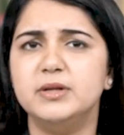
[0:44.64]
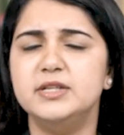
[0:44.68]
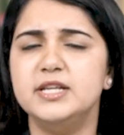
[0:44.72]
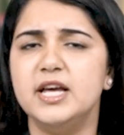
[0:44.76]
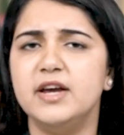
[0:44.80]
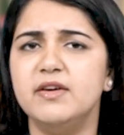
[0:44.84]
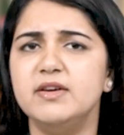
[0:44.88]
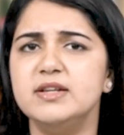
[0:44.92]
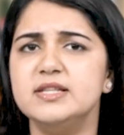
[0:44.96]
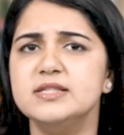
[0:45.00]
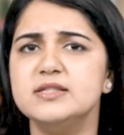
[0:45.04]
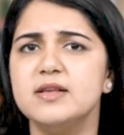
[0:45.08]
But
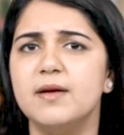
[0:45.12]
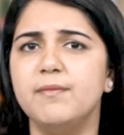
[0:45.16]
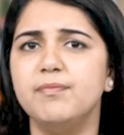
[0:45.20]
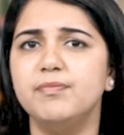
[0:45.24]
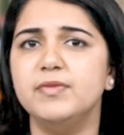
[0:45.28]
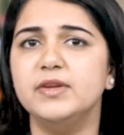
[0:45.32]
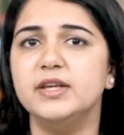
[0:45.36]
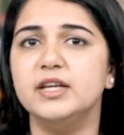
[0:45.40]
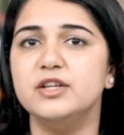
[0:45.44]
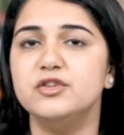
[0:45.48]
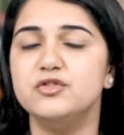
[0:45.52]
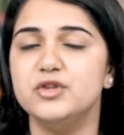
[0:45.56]
here is
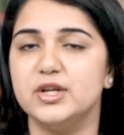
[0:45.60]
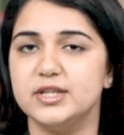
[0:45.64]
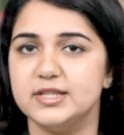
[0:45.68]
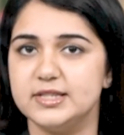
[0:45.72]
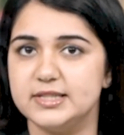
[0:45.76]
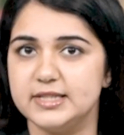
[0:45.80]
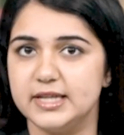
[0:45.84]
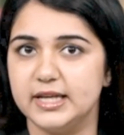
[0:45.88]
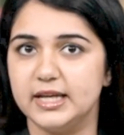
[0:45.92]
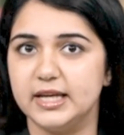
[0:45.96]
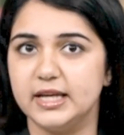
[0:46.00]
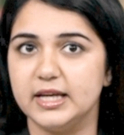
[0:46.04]
something
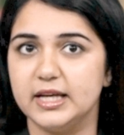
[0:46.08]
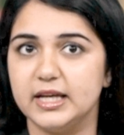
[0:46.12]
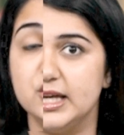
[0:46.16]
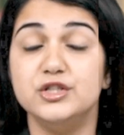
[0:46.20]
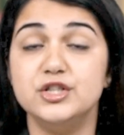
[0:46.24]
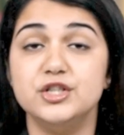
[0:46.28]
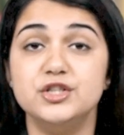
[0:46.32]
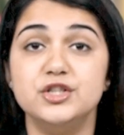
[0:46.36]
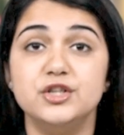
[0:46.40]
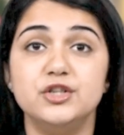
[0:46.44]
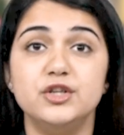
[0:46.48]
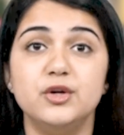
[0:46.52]
interesting.
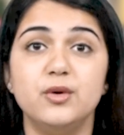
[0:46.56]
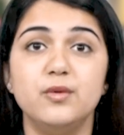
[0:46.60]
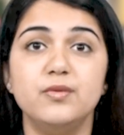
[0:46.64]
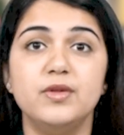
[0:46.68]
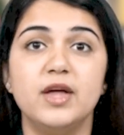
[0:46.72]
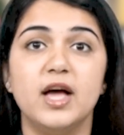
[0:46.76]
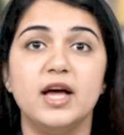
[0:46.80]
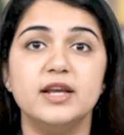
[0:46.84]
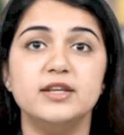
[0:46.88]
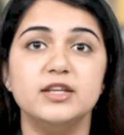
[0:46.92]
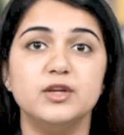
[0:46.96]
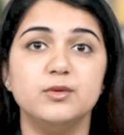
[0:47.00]
Did you know
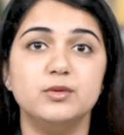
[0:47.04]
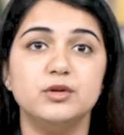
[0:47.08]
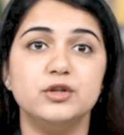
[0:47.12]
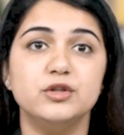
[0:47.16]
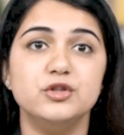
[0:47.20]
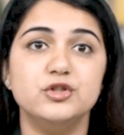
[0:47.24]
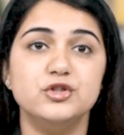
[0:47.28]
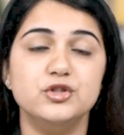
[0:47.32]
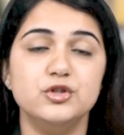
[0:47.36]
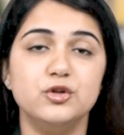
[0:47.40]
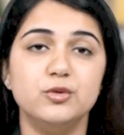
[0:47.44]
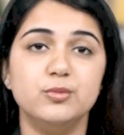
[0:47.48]
that even
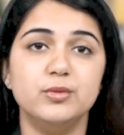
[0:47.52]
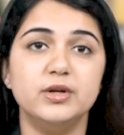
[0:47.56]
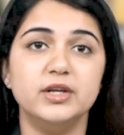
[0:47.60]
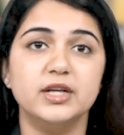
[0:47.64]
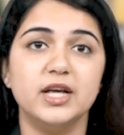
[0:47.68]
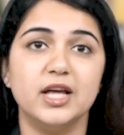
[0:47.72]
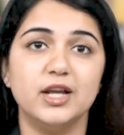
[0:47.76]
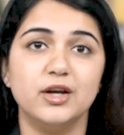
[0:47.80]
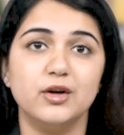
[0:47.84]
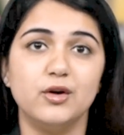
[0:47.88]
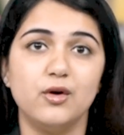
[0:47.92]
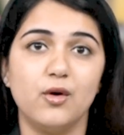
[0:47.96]
a tumor
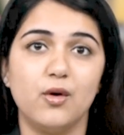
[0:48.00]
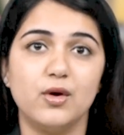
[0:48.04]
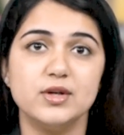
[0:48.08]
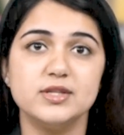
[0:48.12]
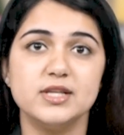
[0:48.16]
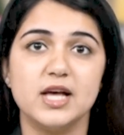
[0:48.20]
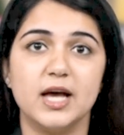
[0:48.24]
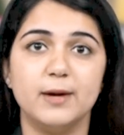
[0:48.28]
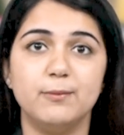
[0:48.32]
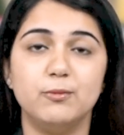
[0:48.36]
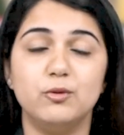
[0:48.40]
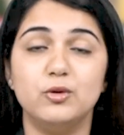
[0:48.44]
can
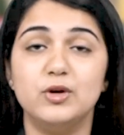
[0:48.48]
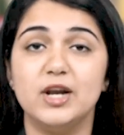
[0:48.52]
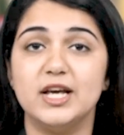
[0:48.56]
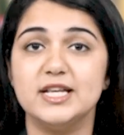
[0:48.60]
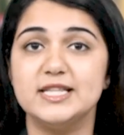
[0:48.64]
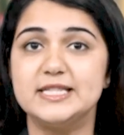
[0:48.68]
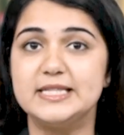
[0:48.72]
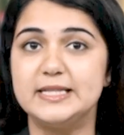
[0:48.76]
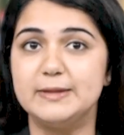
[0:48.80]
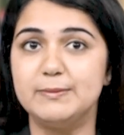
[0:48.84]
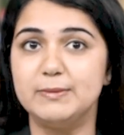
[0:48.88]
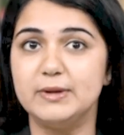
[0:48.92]
cause
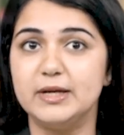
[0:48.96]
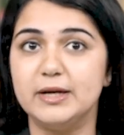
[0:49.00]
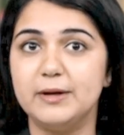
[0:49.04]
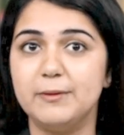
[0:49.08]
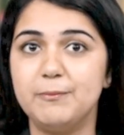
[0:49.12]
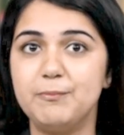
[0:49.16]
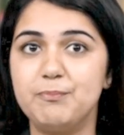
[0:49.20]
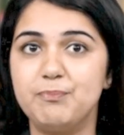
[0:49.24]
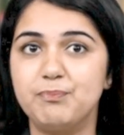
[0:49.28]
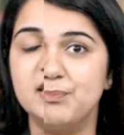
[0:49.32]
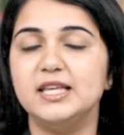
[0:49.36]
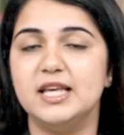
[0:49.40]

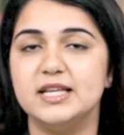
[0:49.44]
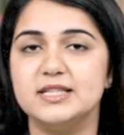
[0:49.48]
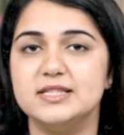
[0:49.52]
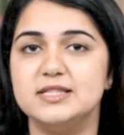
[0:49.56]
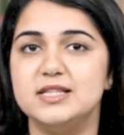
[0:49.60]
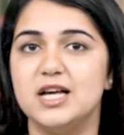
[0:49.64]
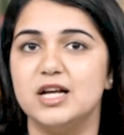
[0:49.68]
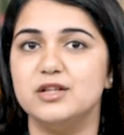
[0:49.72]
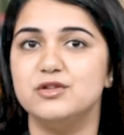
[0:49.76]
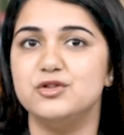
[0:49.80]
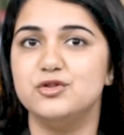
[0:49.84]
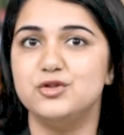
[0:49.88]
hypoglycemia? Yes,
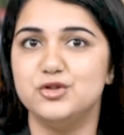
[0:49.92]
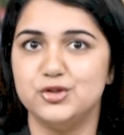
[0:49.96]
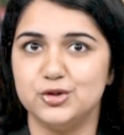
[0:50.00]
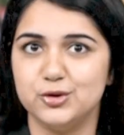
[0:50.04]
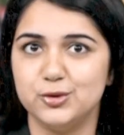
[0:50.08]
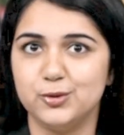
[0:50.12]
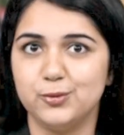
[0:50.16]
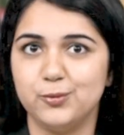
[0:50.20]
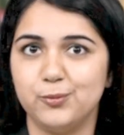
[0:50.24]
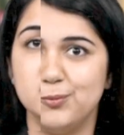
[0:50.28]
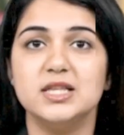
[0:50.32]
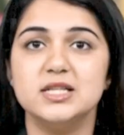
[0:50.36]
that's
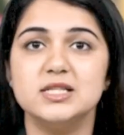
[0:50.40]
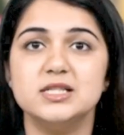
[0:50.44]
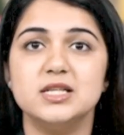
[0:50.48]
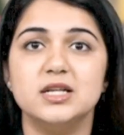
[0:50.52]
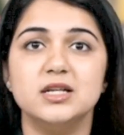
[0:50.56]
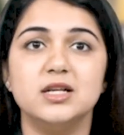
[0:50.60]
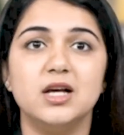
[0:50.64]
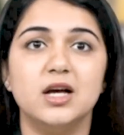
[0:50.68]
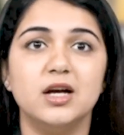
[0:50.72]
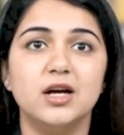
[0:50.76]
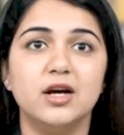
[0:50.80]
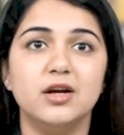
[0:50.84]
true. The
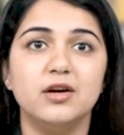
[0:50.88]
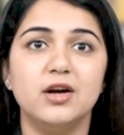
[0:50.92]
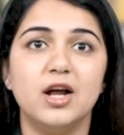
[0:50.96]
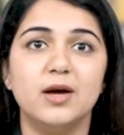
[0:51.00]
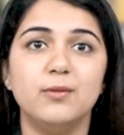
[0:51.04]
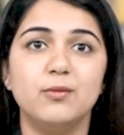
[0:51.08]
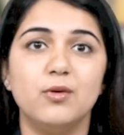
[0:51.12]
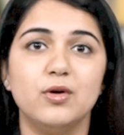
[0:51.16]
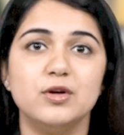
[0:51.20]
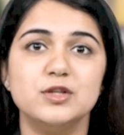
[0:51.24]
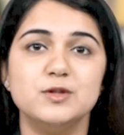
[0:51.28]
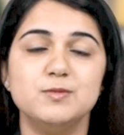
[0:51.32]
Sir Ganga
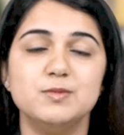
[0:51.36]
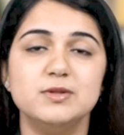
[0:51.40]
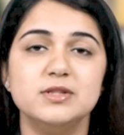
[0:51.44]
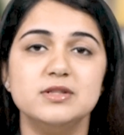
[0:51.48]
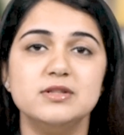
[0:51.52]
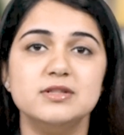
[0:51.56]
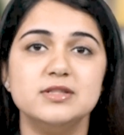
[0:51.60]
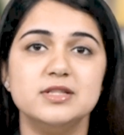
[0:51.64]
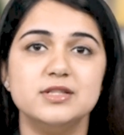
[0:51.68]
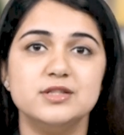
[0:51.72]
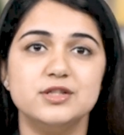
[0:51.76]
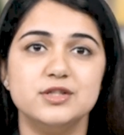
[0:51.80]
Ram
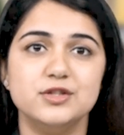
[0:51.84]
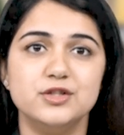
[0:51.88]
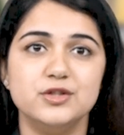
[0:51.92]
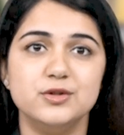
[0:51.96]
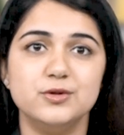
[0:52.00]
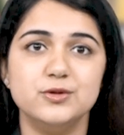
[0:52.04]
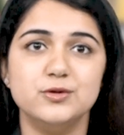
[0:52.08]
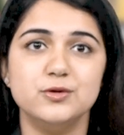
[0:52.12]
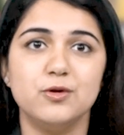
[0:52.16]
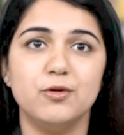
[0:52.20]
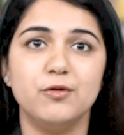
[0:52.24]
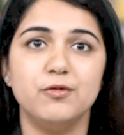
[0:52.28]
Hospital's
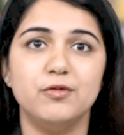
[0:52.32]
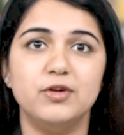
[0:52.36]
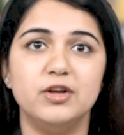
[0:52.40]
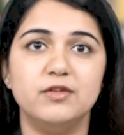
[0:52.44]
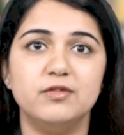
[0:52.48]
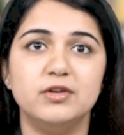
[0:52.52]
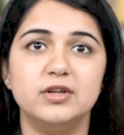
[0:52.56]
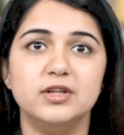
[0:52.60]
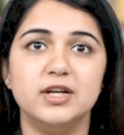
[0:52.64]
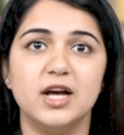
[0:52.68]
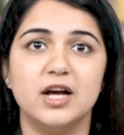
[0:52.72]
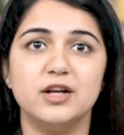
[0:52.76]
Institute of
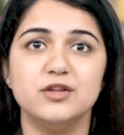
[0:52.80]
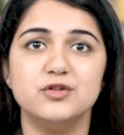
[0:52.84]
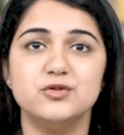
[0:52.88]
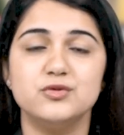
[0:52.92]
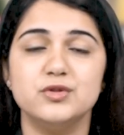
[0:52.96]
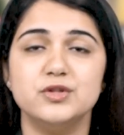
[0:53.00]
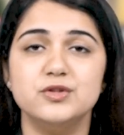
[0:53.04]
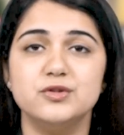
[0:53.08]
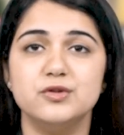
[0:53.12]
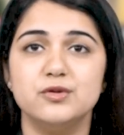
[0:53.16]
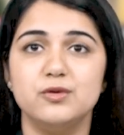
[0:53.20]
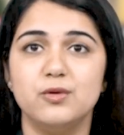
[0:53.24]
Liver
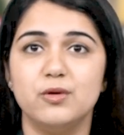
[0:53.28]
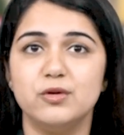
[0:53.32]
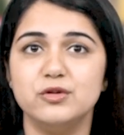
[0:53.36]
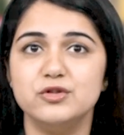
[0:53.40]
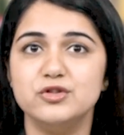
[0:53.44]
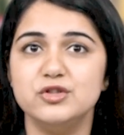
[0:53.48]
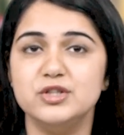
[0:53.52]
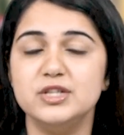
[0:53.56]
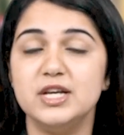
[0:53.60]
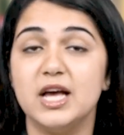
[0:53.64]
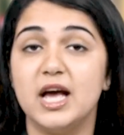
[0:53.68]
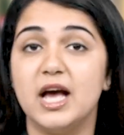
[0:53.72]

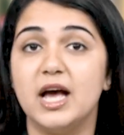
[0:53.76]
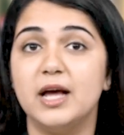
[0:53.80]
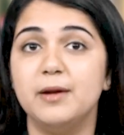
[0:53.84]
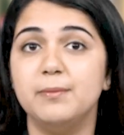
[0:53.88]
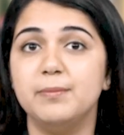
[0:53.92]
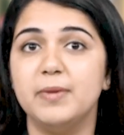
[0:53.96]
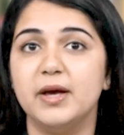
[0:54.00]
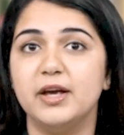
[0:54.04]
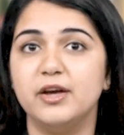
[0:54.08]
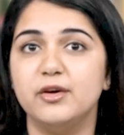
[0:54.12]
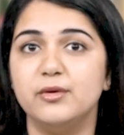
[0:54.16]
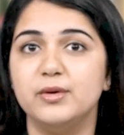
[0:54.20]
Gastroenterology
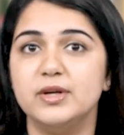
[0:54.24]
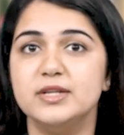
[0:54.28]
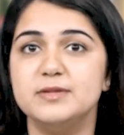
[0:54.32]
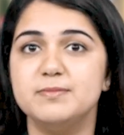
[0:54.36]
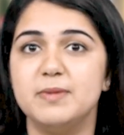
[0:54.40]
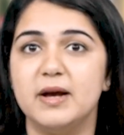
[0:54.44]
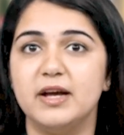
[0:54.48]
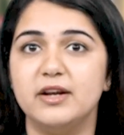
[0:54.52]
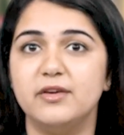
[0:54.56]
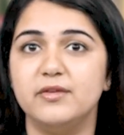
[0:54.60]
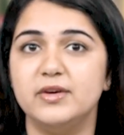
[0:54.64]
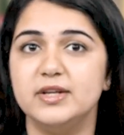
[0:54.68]
and Pancreatic
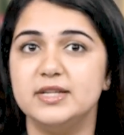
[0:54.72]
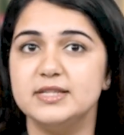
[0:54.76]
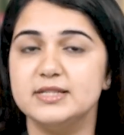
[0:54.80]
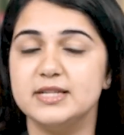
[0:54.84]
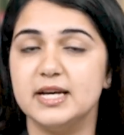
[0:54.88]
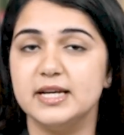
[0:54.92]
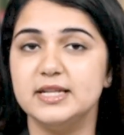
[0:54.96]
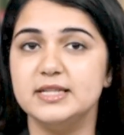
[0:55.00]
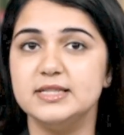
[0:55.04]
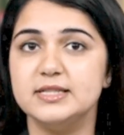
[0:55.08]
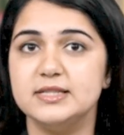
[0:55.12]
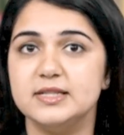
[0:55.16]
Biliary
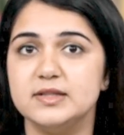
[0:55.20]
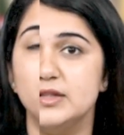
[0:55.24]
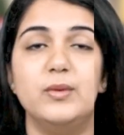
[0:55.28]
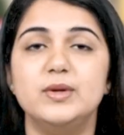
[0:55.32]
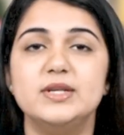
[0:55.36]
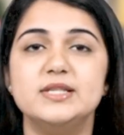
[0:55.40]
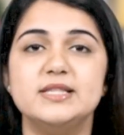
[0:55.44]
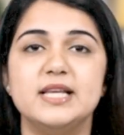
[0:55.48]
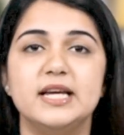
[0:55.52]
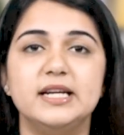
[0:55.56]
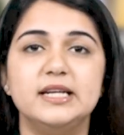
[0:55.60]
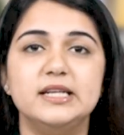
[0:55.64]
Sciences
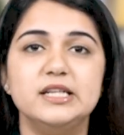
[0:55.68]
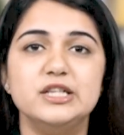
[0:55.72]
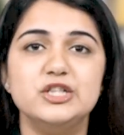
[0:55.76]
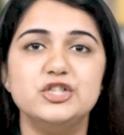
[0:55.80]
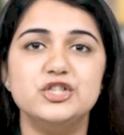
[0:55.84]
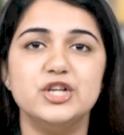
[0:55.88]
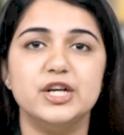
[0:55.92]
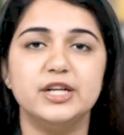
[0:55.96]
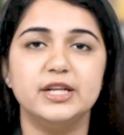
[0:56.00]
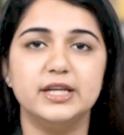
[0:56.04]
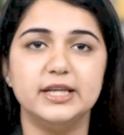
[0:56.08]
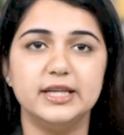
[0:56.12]
recently
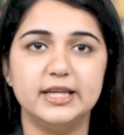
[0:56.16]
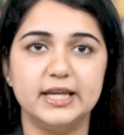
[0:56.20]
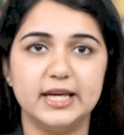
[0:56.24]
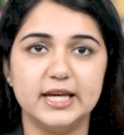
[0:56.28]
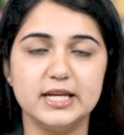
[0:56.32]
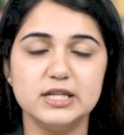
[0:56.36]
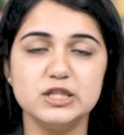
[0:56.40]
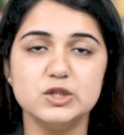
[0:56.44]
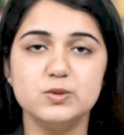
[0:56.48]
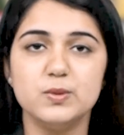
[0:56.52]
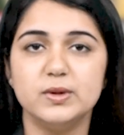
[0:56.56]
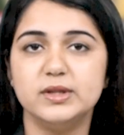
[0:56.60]
shared a
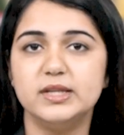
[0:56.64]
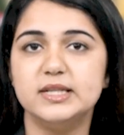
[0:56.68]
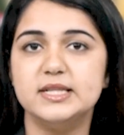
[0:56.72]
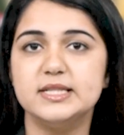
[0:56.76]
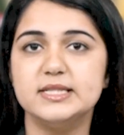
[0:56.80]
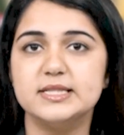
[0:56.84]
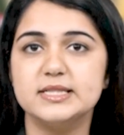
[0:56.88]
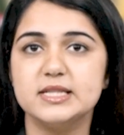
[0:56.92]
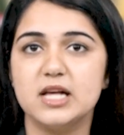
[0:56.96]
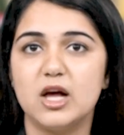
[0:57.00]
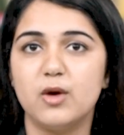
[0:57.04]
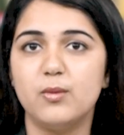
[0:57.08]
case where they
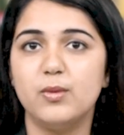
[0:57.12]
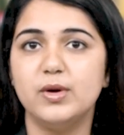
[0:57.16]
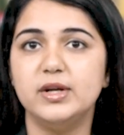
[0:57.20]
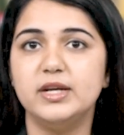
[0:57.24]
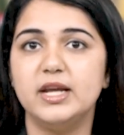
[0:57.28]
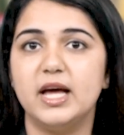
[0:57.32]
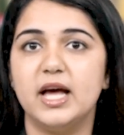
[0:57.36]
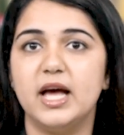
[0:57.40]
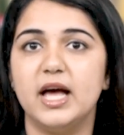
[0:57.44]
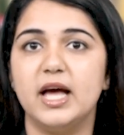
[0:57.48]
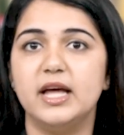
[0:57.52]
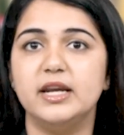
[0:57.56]

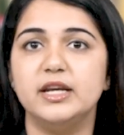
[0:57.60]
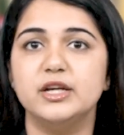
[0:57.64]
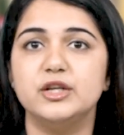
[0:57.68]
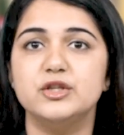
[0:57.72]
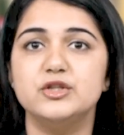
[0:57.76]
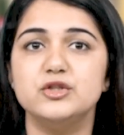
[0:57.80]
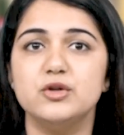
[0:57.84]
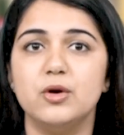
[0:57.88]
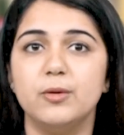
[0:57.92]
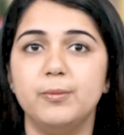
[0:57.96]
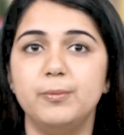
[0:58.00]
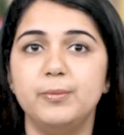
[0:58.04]
discovered an
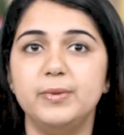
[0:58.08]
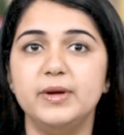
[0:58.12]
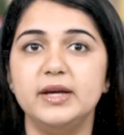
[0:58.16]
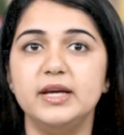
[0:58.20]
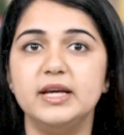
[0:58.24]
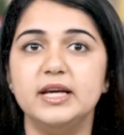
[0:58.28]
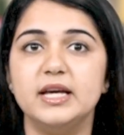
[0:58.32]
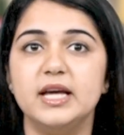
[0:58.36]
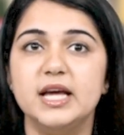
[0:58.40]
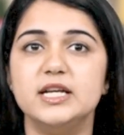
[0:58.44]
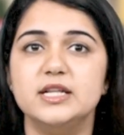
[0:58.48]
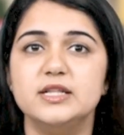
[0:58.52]

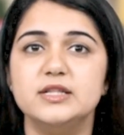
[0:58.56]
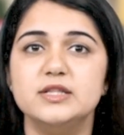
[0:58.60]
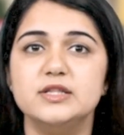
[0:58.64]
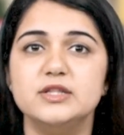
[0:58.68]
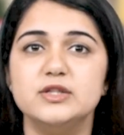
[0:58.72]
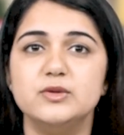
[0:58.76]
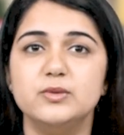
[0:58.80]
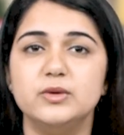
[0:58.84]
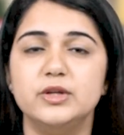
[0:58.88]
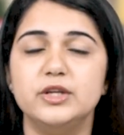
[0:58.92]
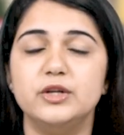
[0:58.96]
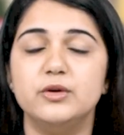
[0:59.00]
ectopic
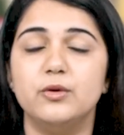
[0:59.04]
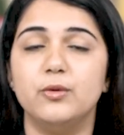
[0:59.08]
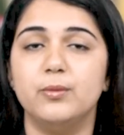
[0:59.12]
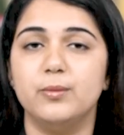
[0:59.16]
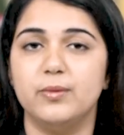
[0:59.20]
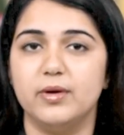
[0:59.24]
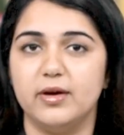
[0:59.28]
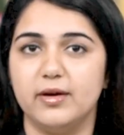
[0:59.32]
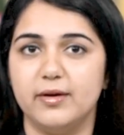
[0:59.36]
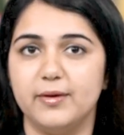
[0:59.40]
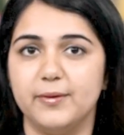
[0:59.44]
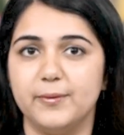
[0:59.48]
insulinoma.